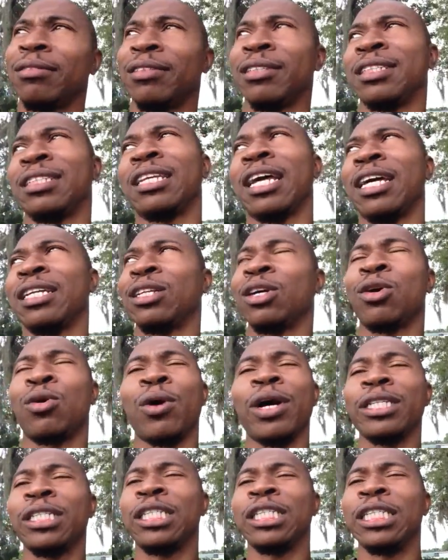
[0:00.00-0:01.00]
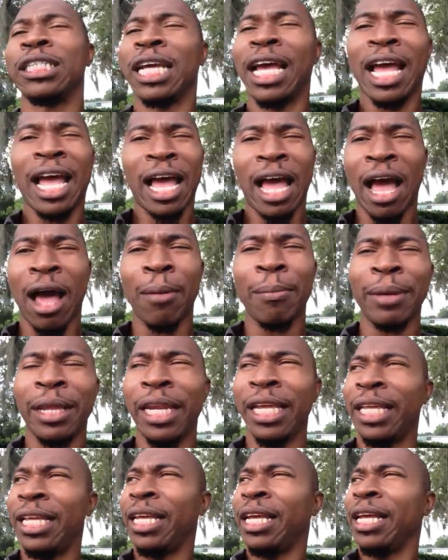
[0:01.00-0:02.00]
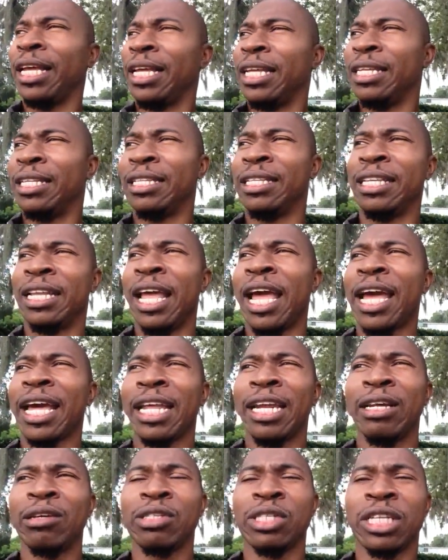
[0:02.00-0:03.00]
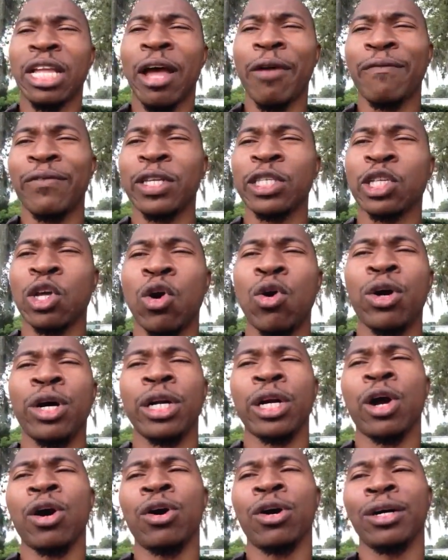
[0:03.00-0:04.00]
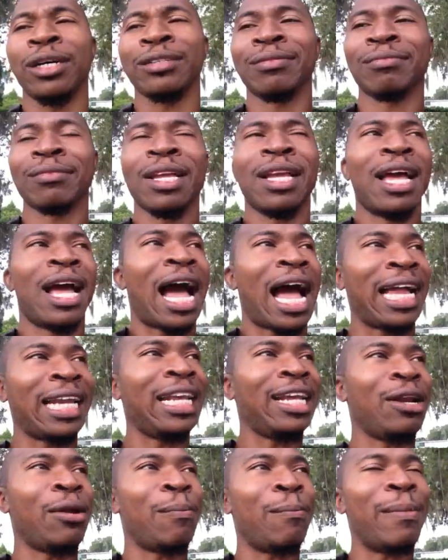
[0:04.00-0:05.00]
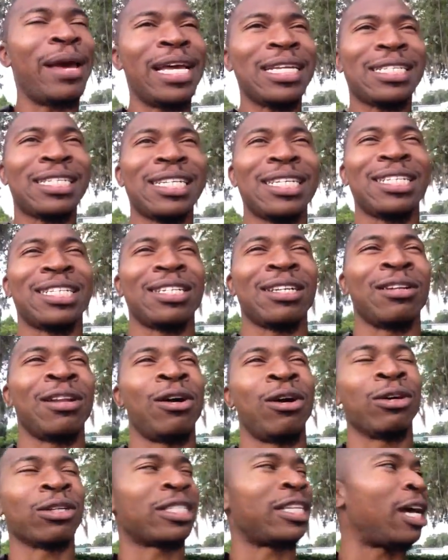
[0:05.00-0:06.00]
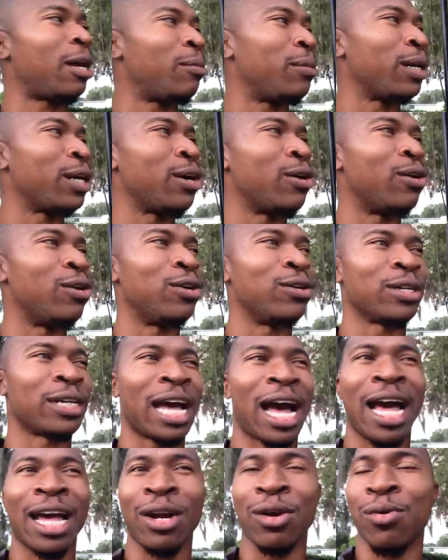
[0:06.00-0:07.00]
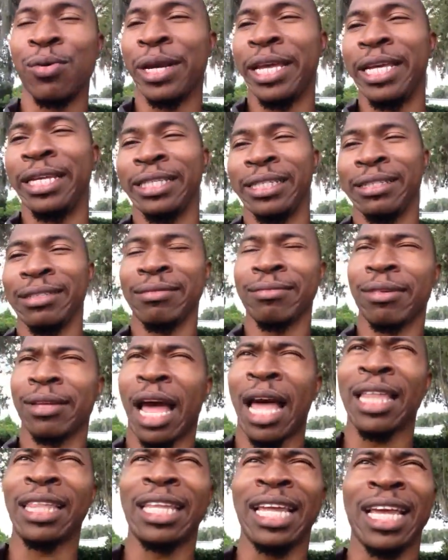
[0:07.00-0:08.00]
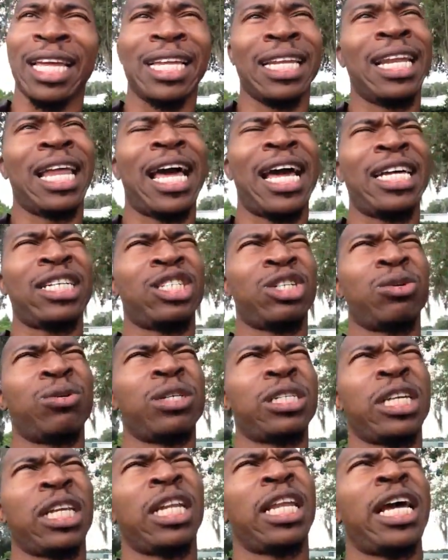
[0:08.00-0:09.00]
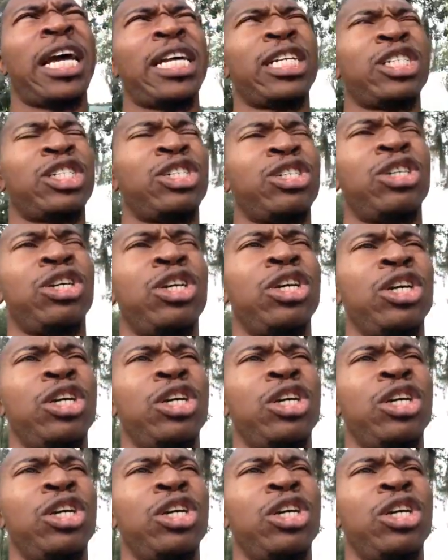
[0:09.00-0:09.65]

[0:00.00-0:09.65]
it's like the question is, how many negative stuff is going on? I did a message a long time ago on God-o-ween. I think last year. Was it last year?